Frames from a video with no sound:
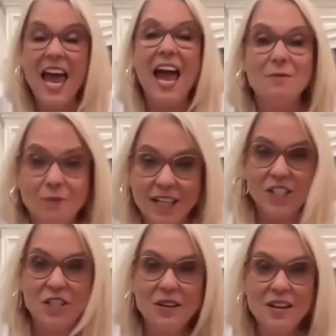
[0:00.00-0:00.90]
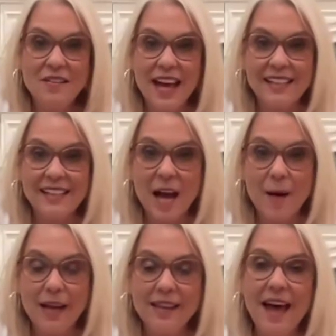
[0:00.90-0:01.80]
And once you hear that snap
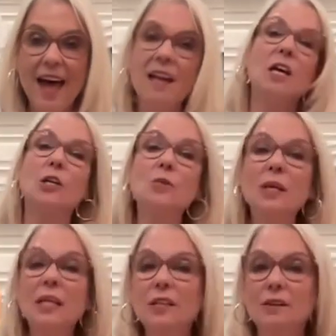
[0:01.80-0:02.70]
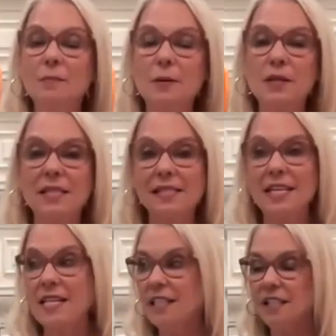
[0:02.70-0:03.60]
like that, you can literally put this
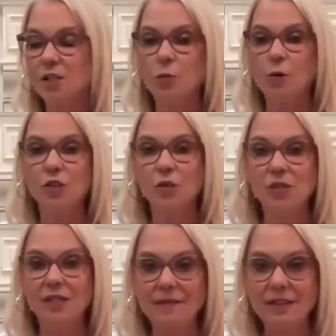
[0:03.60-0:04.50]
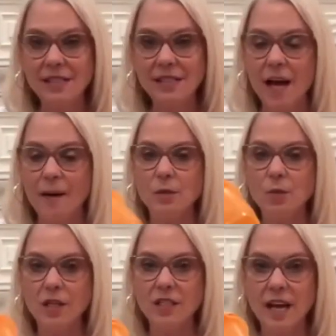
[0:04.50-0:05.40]
in the dishwasher seven times and
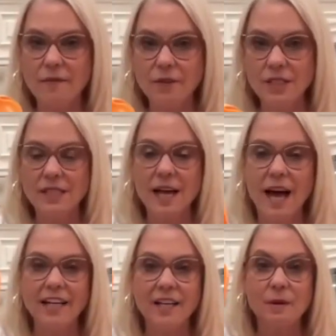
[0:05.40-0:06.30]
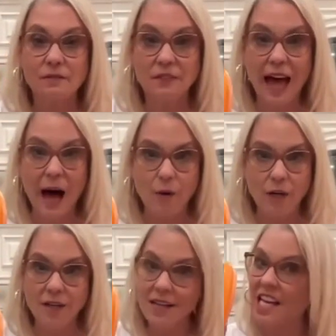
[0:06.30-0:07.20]
whatever inside can be
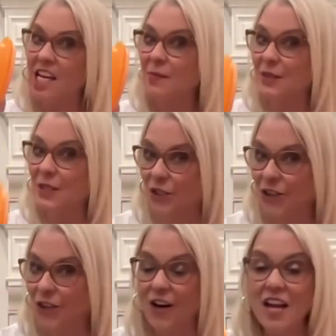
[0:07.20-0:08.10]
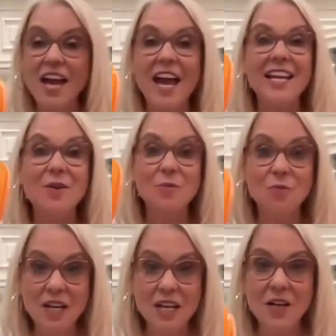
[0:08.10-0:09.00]
flour, it can be sugar, and it
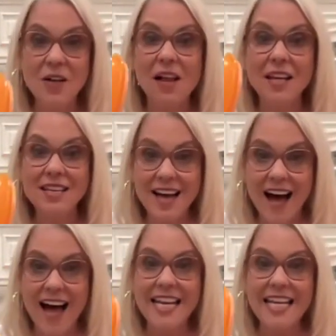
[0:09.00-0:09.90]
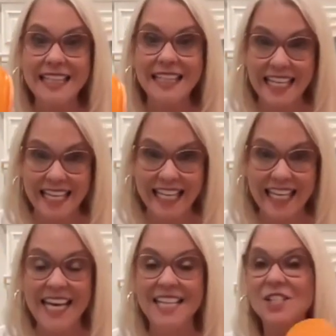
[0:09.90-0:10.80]
will not leak.
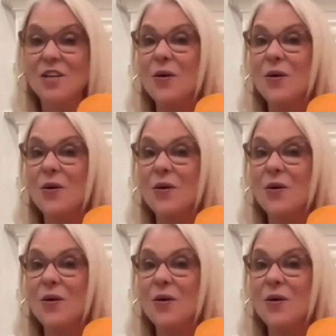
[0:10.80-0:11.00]
It's